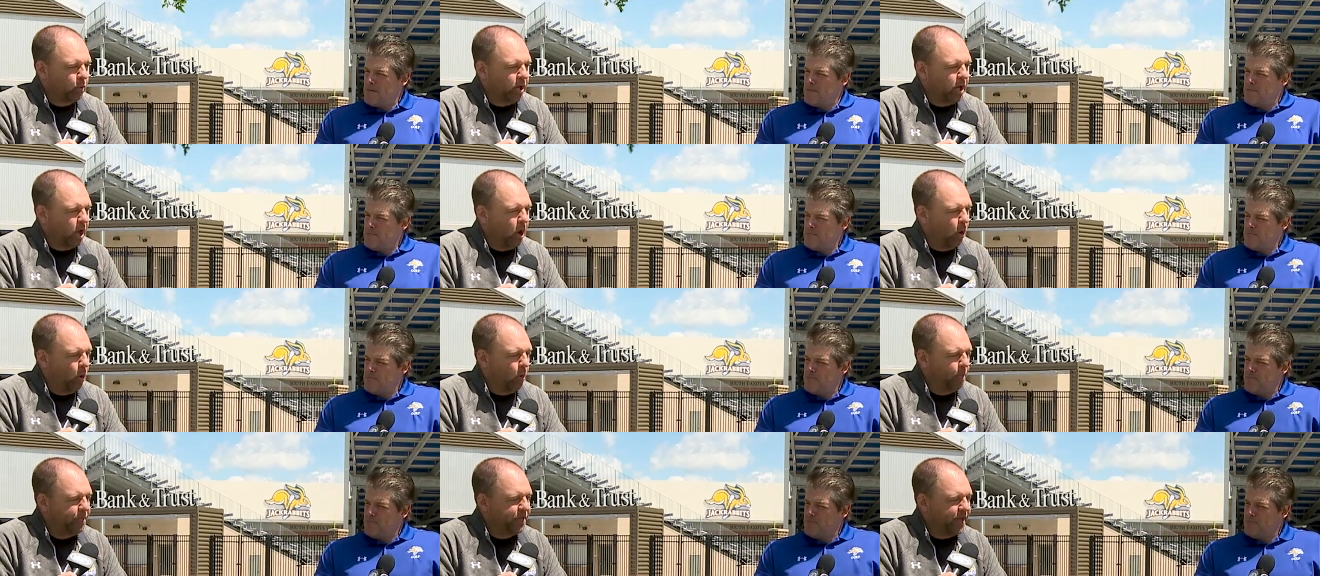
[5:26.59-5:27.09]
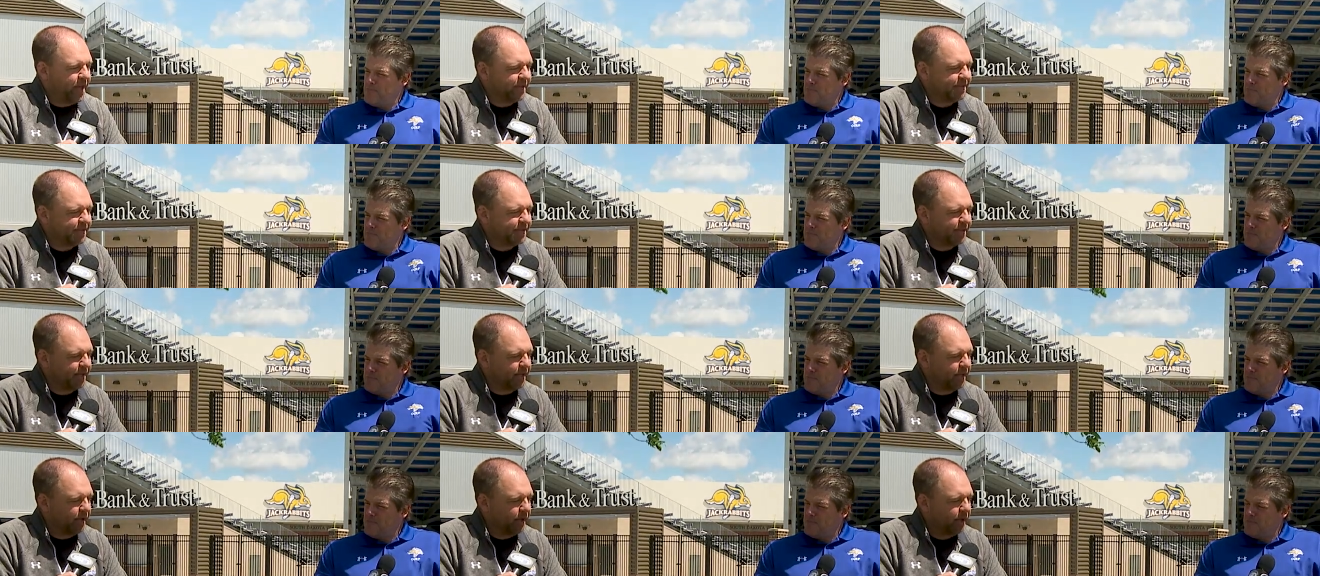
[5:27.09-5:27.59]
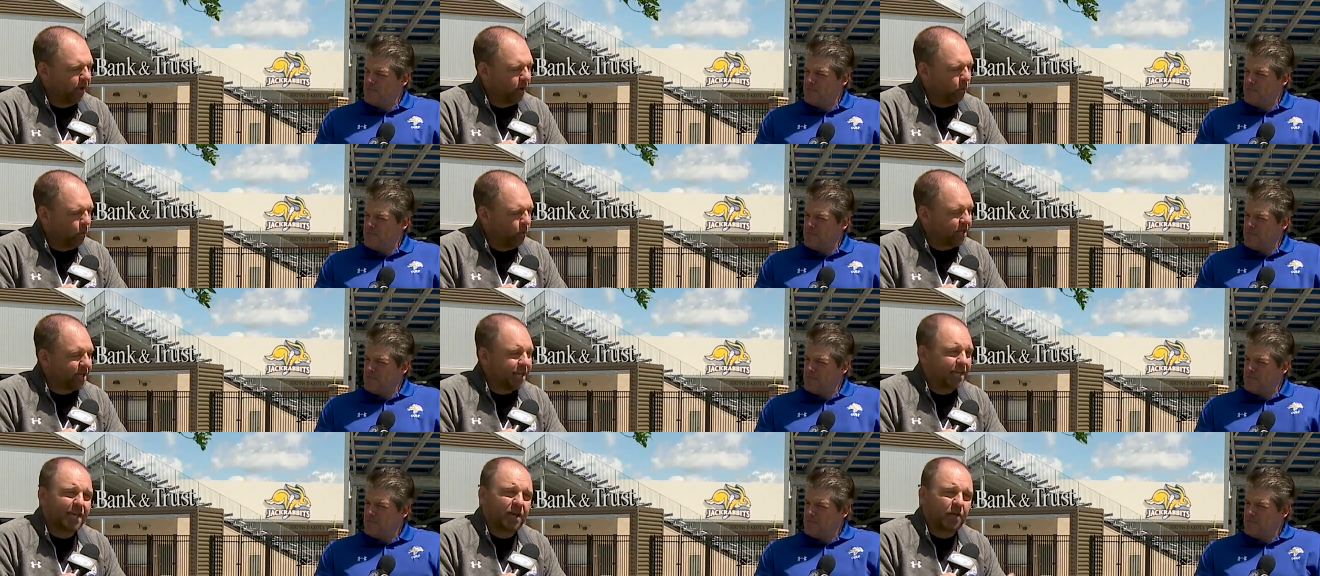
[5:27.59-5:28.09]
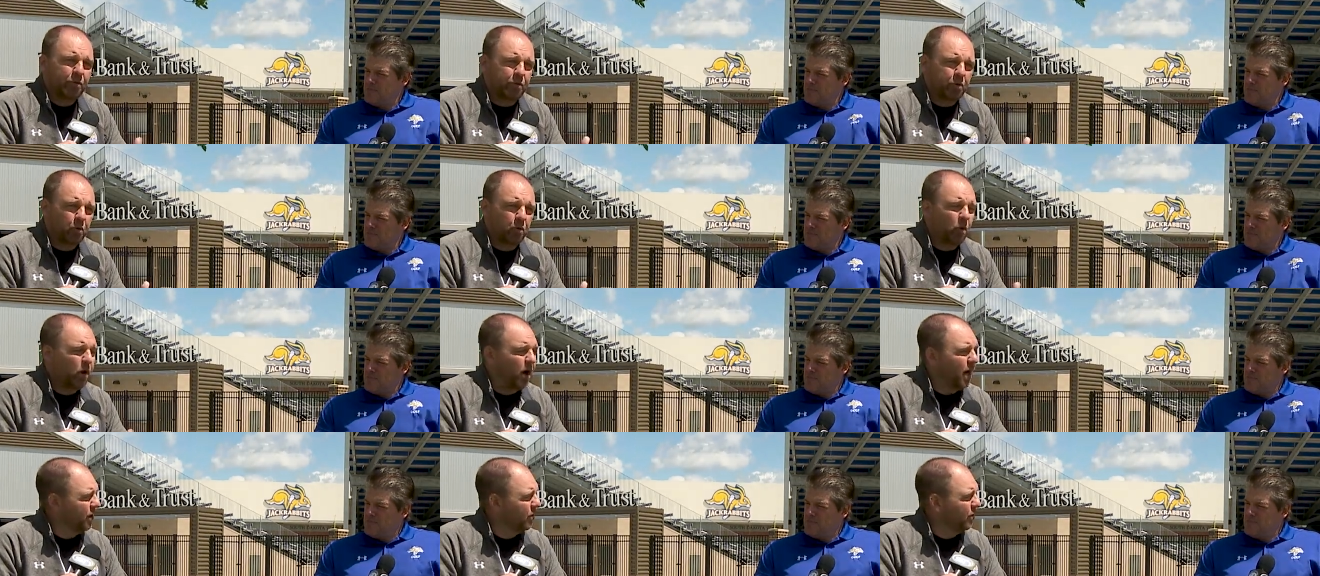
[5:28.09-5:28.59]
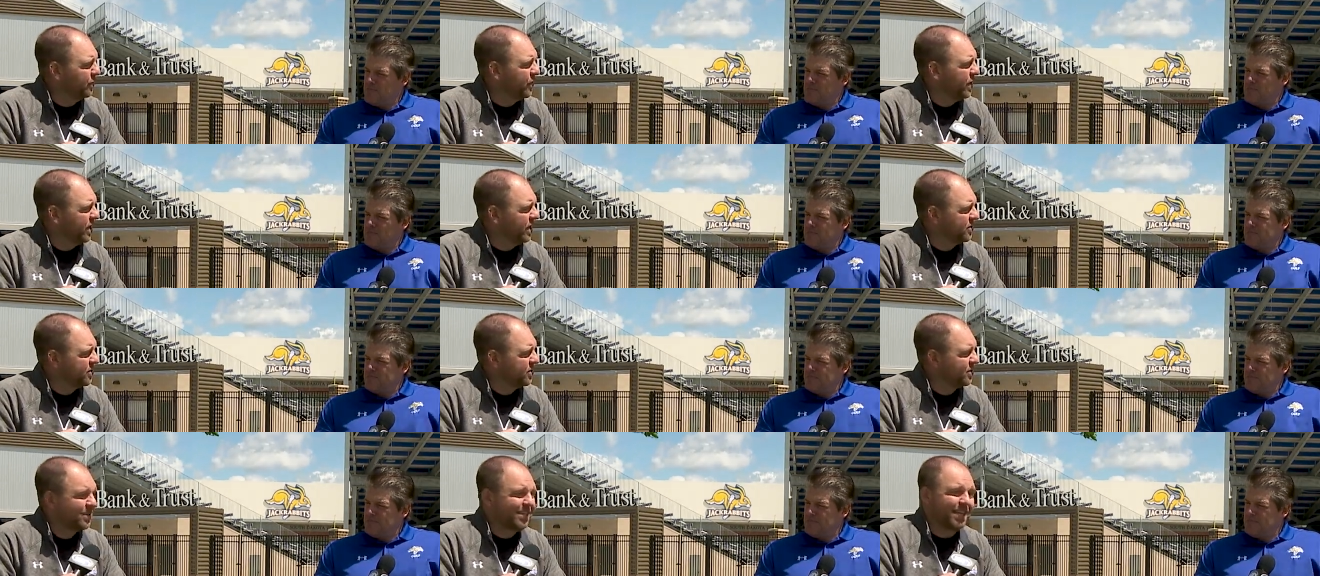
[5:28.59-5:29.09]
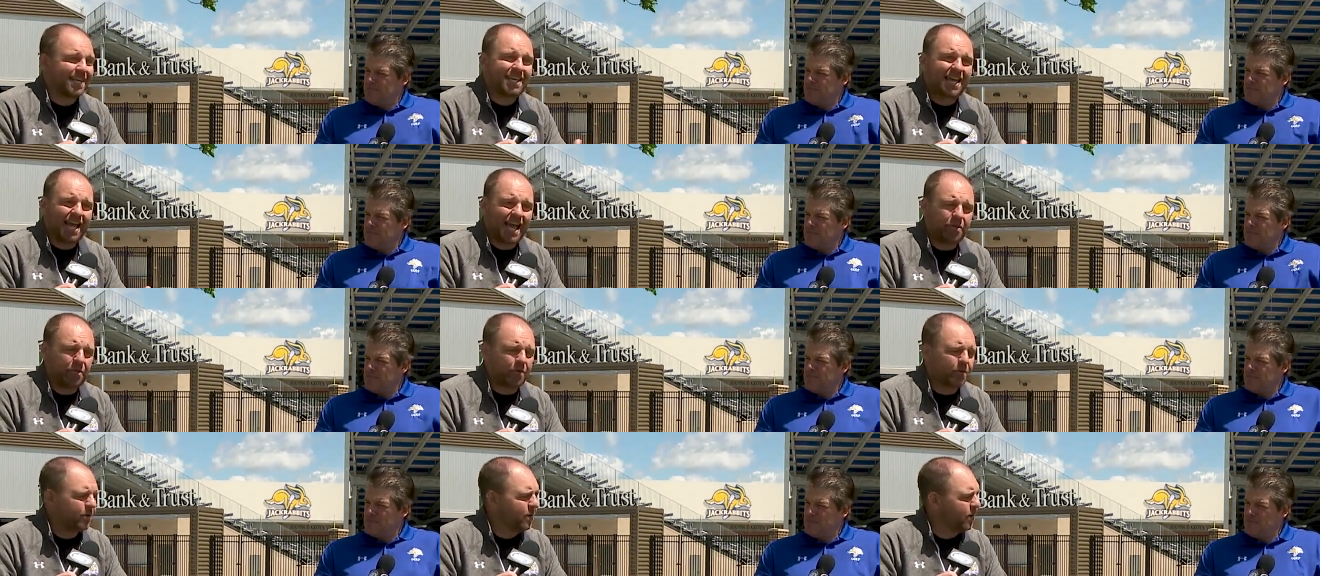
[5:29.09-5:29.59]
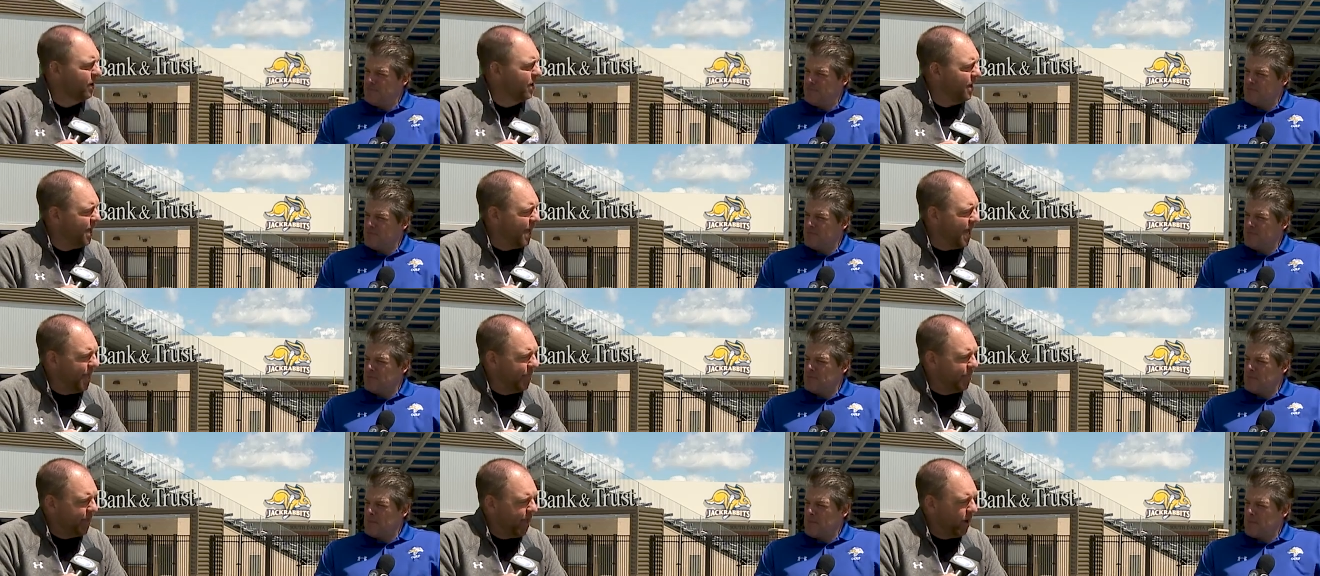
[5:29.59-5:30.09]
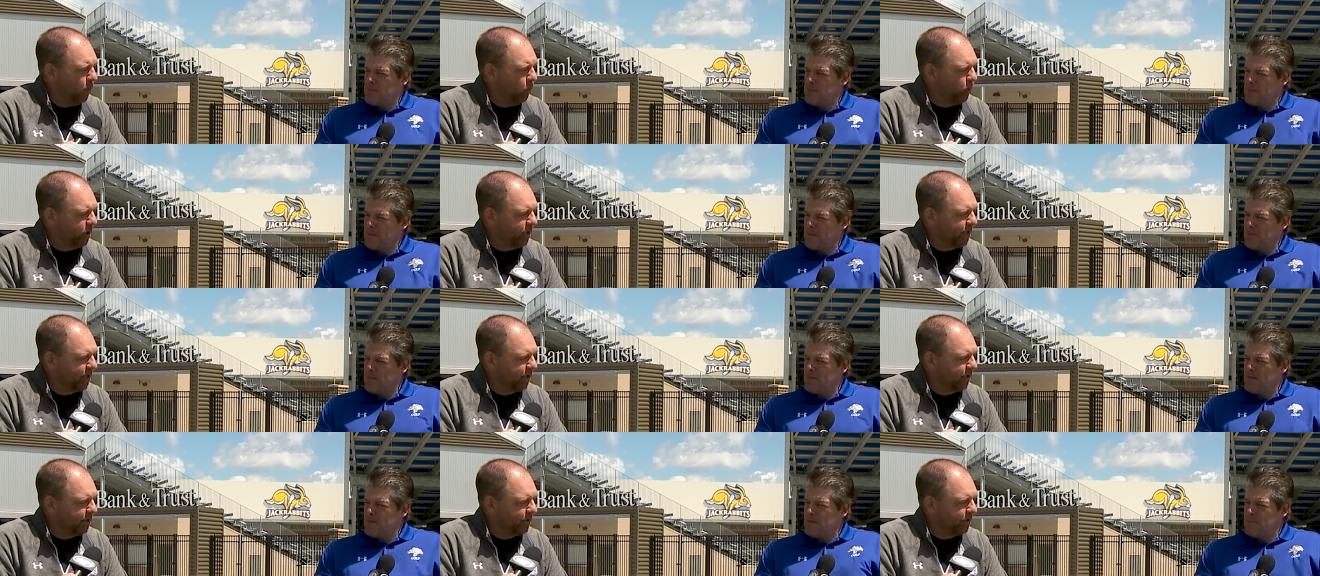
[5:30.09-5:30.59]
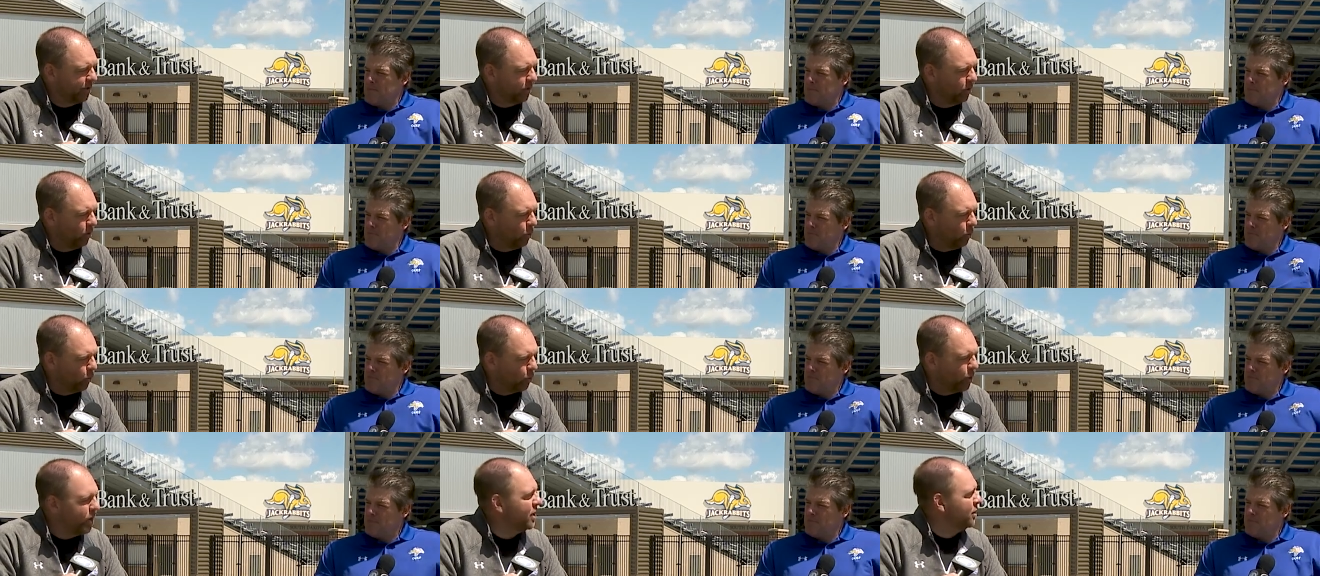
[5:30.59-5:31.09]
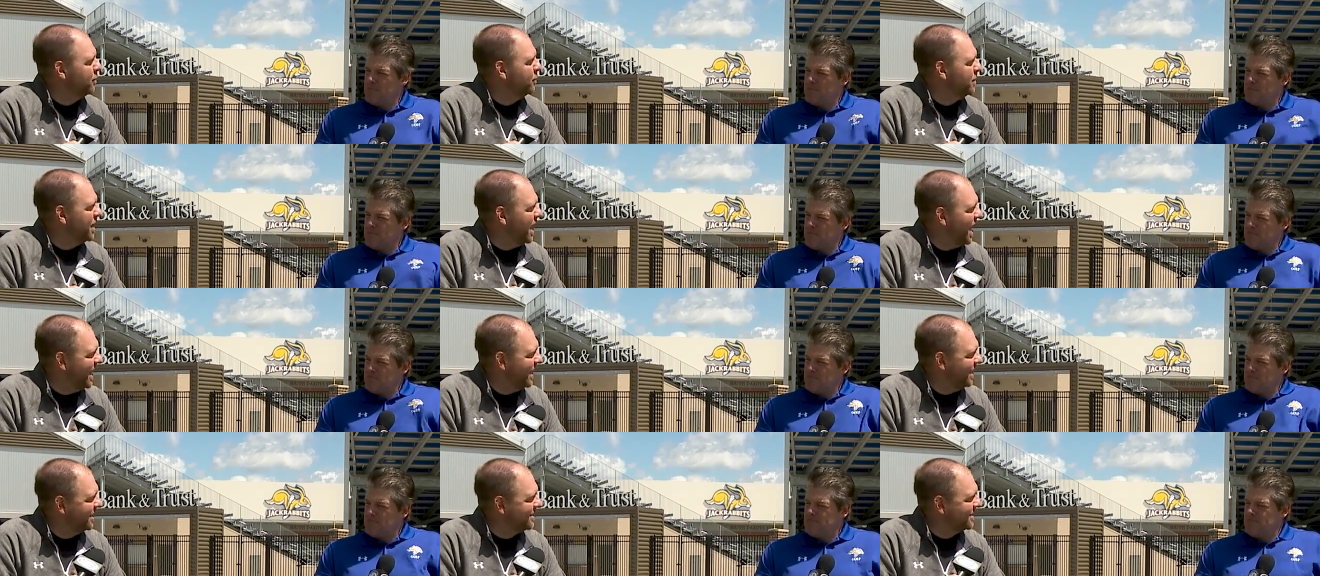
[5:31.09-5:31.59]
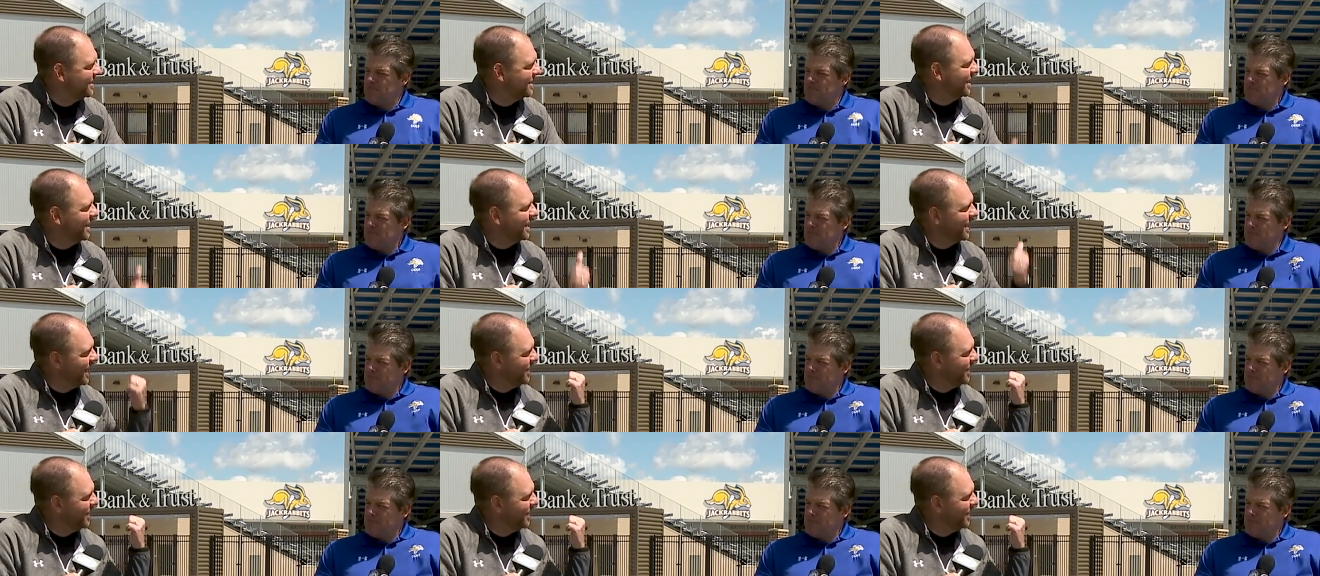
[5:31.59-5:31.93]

Speaker 1: we hope that uh, we can get through all of this together and that we can reunite uh,